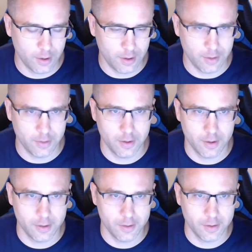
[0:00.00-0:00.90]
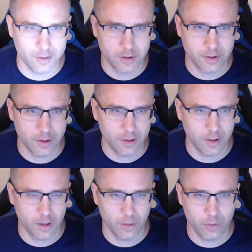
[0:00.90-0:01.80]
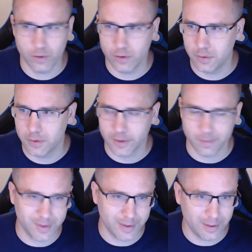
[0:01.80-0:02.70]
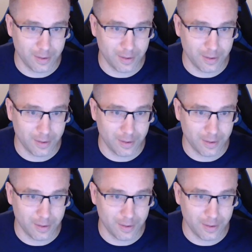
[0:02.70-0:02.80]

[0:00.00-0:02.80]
And then let's say that I were to do something